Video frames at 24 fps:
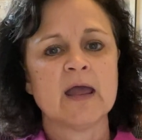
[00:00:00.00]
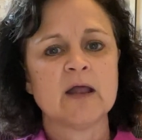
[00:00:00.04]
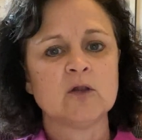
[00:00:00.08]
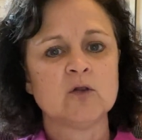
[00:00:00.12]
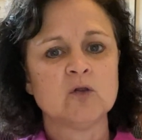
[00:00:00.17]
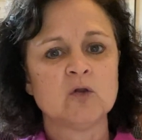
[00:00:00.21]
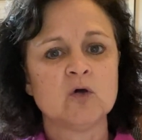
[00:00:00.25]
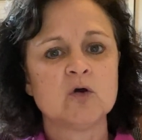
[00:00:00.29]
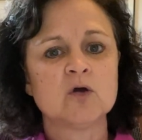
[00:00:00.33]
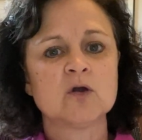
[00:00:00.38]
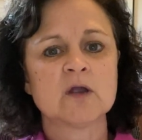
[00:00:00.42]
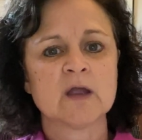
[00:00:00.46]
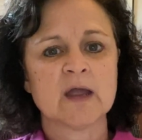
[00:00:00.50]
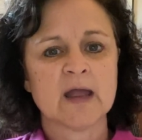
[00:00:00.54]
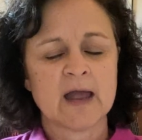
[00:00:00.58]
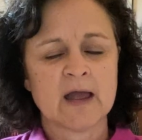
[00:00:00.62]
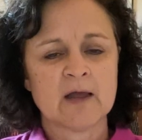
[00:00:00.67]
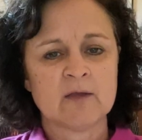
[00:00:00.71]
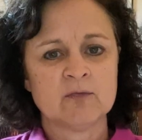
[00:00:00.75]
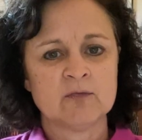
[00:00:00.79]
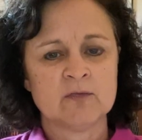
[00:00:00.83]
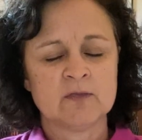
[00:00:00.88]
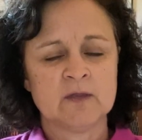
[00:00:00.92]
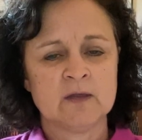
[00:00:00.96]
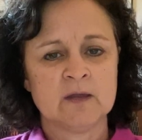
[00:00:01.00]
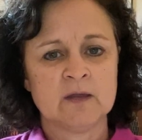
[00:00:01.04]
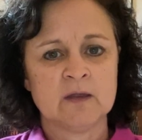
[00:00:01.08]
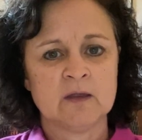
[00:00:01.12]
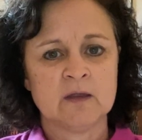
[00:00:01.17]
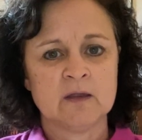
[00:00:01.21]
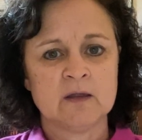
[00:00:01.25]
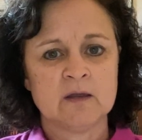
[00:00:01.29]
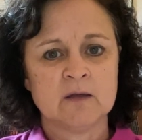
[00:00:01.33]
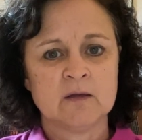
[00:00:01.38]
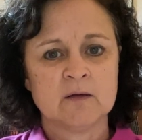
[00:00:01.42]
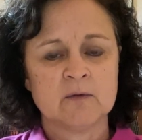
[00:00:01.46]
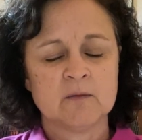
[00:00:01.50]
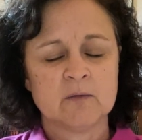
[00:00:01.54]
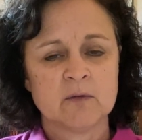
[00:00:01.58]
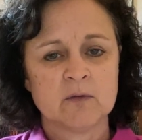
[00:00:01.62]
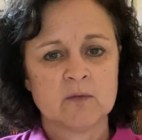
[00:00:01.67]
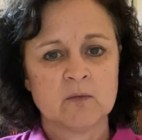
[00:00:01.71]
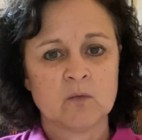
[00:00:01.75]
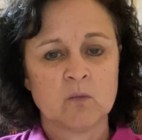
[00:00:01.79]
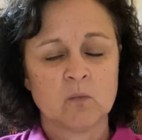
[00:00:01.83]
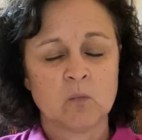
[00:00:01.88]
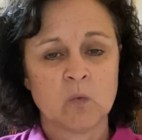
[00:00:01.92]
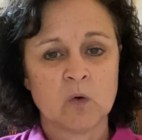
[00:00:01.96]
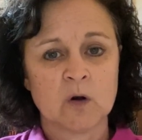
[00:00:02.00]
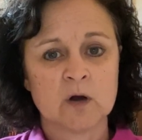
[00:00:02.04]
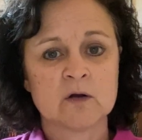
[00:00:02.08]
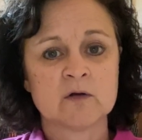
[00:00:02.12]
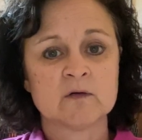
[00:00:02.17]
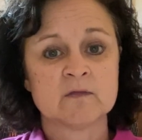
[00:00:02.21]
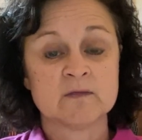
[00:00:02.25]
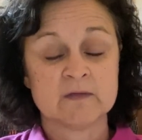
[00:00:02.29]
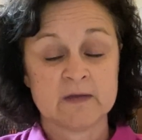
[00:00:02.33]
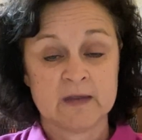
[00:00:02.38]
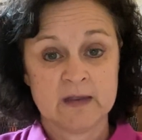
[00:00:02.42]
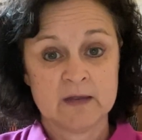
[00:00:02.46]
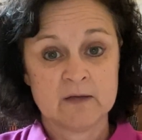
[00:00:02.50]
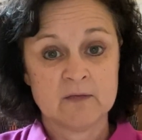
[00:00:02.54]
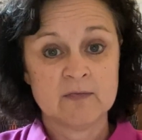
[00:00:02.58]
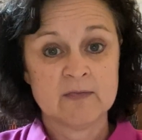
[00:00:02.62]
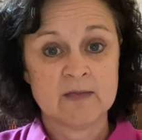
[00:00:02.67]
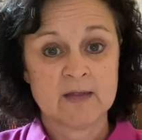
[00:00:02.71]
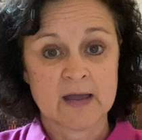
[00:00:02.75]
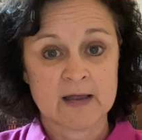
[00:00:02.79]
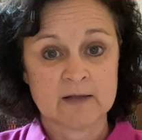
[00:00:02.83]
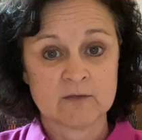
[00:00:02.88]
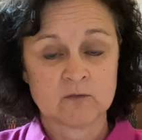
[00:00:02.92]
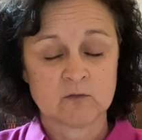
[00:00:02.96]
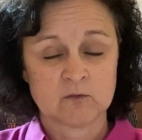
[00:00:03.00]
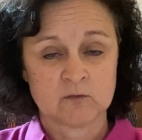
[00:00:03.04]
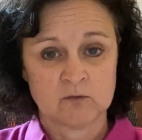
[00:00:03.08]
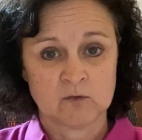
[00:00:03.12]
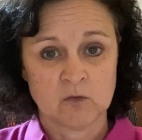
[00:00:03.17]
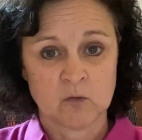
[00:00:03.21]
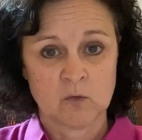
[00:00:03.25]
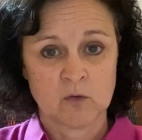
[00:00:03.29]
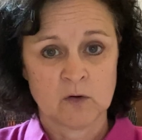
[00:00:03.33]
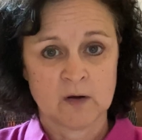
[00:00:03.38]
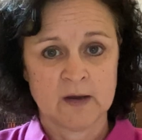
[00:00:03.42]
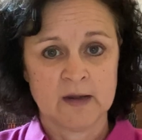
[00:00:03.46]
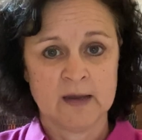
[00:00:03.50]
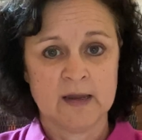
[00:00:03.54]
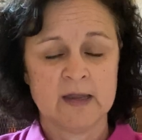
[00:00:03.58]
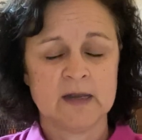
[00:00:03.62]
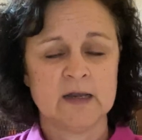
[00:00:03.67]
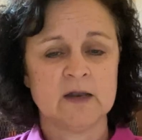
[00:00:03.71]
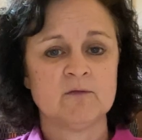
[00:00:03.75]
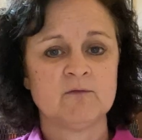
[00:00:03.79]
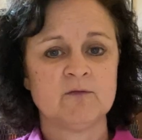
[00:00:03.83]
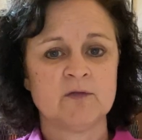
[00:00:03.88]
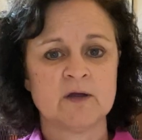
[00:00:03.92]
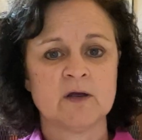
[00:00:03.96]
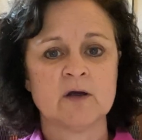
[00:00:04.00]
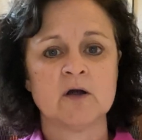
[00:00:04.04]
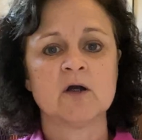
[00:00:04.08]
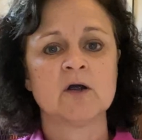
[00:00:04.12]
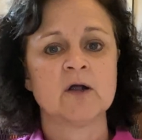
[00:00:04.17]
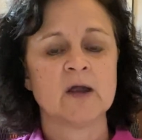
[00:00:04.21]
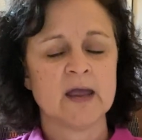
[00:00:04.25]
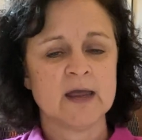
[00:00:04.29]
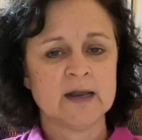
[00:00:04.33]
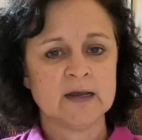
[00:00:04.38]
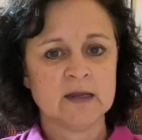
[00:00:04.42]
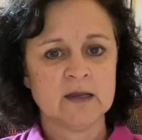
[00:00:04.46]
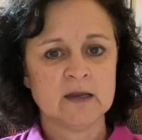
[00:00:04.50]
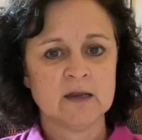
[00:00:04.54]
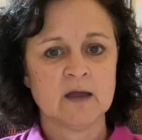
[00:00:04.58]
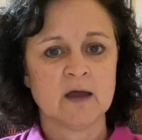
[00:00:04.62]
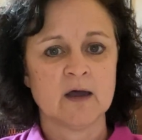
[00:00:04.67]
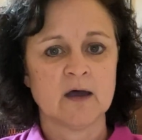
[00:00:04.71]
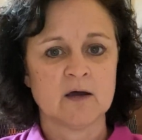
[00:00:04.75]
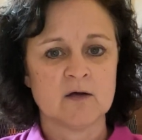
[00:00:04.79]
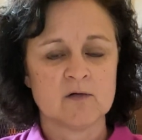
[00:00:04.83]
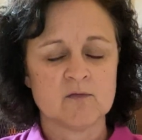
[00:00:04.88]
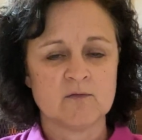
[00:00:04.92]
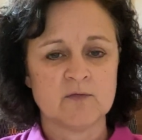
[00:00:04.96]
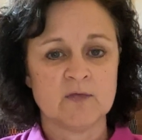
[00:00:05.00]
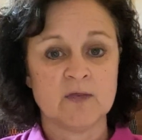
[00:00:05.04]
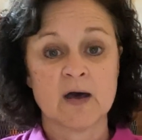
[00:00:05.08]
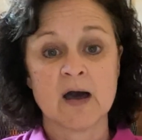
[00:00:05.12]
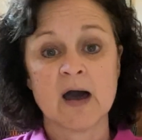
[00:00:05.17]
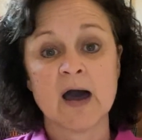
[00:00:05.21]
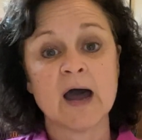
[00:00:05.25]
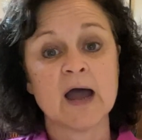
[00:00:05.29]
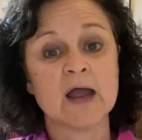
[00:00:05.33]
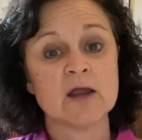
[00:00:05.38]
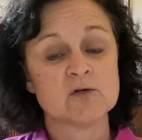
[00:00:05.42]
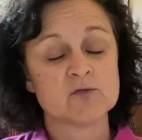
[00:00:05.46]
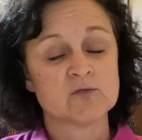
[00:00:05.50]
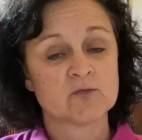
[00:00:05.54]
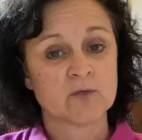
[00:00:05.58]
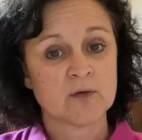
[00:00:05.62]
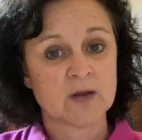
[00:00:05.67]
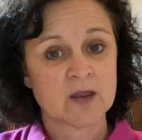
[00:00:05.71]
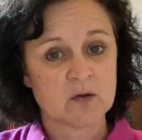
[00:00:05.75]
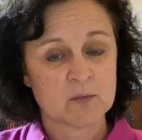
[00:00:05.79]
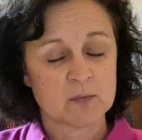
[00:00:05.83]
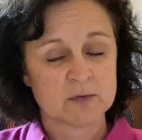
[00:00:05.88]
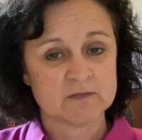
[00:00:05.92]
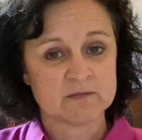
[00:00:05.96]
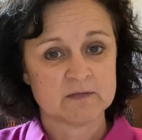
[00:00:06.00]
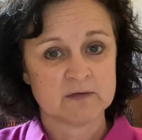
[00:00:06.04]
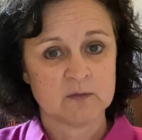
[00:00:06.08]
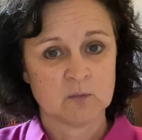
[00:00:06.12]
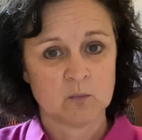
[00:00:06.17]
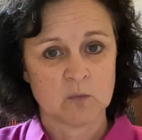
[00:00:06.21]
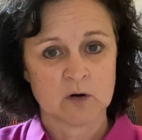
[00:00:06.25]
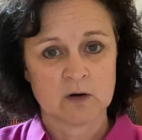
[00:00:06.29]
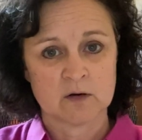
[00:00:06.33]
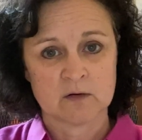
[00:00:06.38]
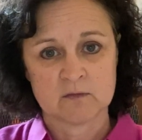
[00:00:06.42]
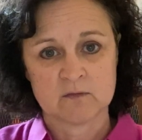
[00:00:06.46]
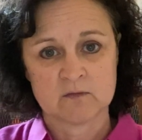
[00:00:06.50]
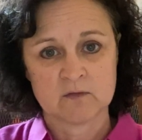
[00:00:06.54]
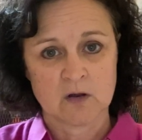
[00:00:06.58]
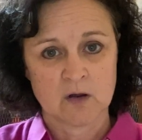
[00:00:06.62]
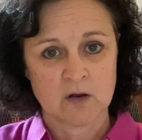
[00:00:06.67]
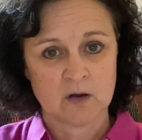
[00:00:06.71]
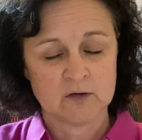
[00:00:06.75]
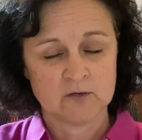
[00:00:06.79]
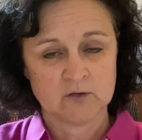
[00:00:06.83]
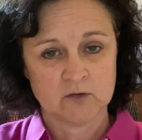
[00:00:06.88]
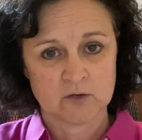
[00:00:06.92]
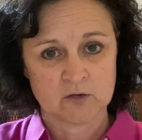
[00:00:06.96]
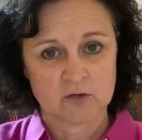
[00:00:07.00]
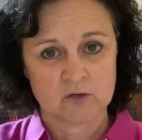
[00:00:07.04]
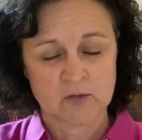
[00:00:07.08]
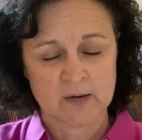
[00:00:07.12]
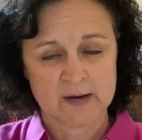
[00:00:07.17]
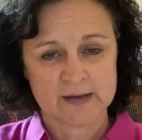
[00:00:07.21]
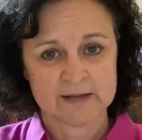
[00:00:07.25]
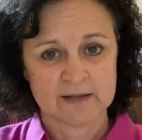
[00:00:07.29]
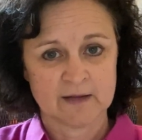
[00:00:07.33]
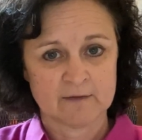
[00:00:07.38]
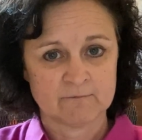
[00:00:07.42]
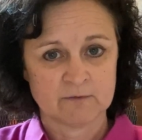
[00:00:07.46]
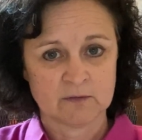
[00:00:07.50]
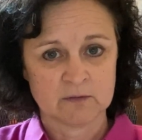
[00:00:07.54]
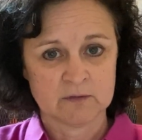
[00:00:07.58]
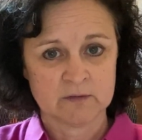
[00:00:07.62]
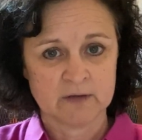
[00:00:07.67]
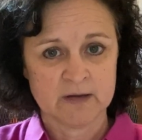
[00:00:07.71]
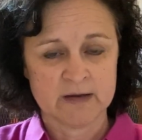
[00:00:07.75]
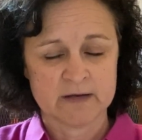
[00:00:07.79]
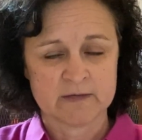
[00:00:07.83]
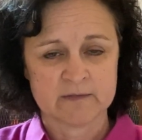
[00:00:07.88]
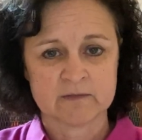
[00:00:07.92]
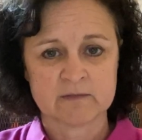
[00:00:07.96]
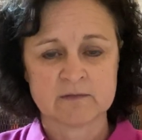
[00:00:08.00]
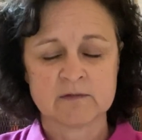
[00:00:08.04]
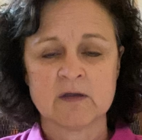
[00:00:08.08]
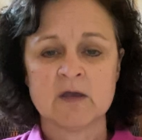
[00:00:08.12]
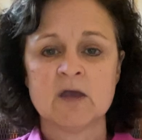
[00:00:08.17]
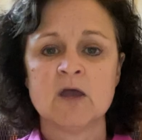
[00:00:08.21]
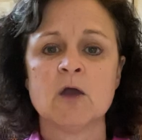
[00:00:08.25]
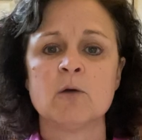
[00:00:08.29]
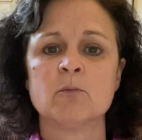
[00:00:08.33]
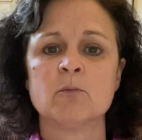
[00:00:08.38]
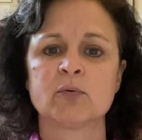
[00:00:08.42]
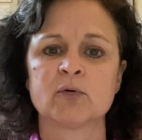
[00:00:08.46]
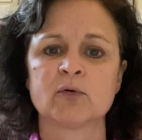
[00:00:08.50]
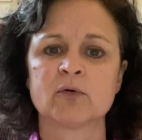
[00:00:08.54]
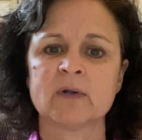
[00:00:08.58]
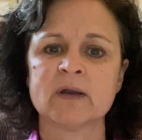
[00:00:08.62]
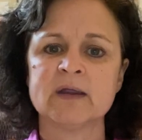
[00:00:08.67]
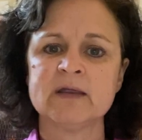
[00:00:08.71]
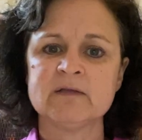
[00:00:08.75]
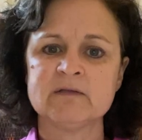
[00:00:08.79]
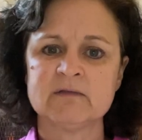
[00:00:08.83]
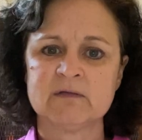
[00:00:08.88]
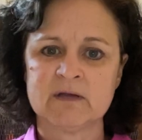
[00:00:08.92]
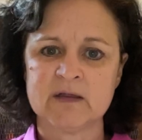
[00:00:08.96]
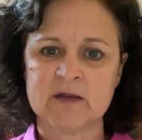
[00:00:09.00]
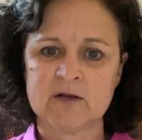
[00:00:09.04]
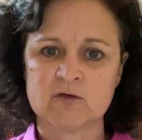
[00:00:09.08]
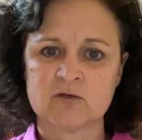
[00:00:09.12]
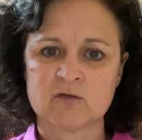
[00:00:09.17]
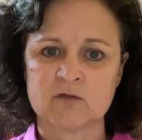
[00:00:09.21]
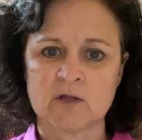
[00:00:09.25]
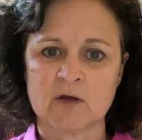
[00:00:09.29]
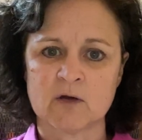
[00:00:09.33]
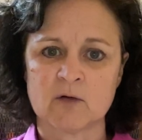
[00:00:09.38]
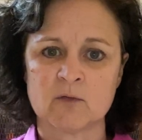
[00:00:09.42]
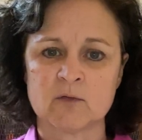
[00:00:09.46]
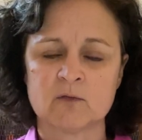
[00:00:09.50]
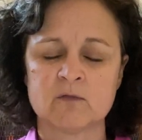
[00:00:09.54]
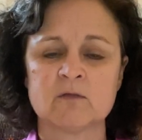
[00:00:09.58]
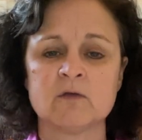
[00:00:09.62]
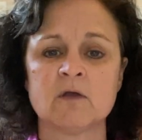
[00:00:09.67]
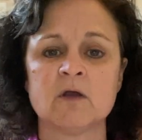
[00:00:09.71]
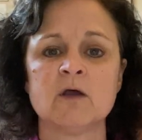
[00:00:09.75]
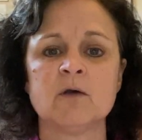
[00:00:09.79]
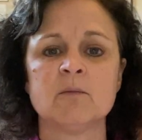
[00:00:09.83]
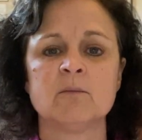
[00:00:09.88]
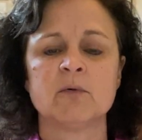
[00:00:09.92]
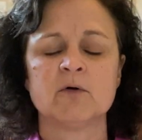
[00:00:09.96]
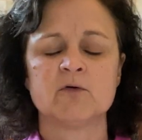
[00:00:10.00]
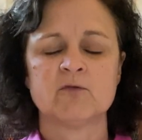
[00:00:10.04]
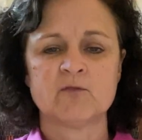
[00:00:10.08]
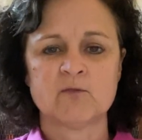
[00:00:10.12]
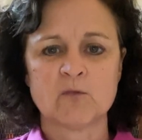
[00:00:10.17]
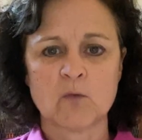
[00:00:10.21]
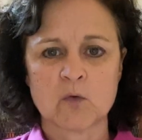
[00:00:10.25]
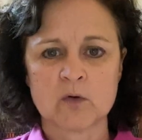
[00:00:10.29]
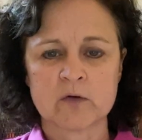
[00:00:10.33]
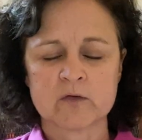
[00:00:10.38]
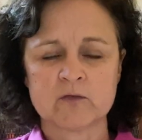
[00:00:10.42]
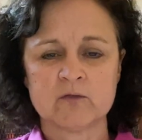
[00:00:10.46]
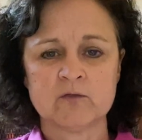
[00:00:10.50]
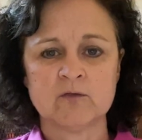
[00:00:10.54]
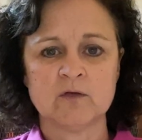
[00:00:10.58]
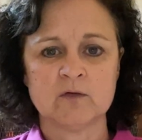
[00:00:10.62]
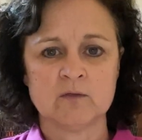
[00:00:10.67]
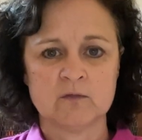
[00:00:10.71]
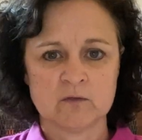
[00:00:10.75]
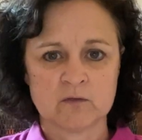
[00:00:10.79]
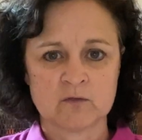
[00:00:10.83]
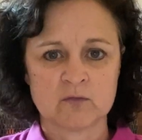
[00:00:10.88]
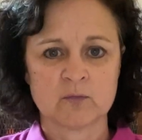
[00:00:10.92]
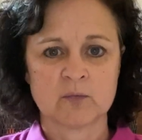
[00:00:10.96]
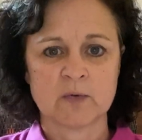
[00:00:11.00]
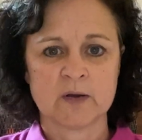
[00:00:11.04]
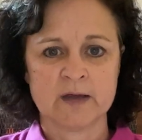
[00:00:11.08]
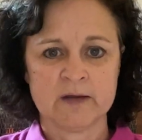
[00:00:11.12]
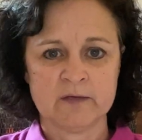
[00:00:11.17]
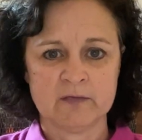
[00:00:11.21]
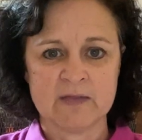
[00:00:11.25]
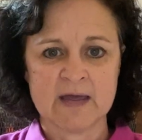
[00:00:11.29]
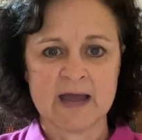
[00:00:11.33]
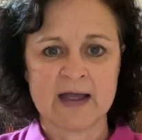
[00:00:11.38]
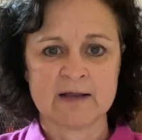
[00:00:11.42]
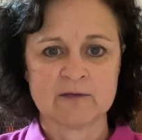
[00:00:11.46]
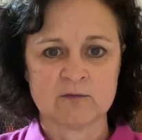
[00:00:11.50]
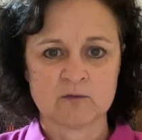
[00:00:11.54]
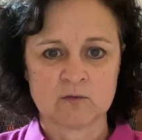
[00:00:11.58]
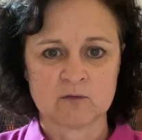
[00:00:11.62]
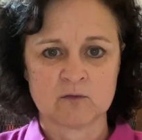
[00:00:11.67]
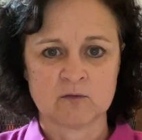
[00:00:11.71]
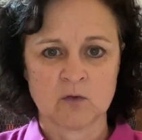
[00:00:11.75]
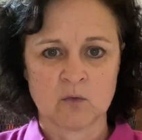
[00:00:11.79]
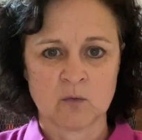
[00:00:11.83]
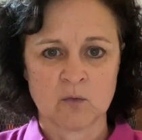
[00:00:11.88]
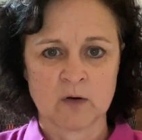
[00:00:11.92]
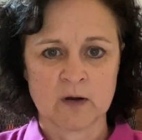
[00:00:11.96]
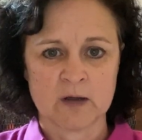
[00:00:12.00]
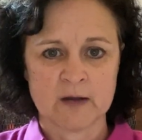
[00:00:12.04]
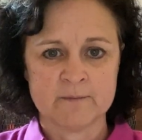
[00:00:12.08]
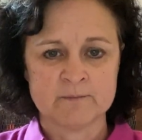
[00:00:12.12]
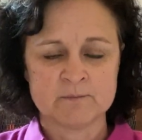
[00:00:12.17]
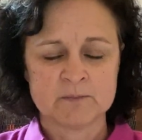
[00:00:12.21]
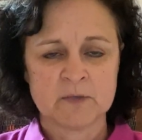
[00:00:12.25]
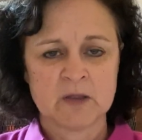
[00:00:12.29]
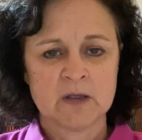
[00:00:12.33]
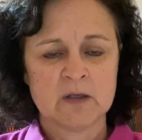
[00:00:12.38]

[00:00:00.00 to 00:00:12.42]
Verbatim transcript: look at the words in that story. And if there are any of the high frequency words on your grade level list, pre-teach those before students read that story.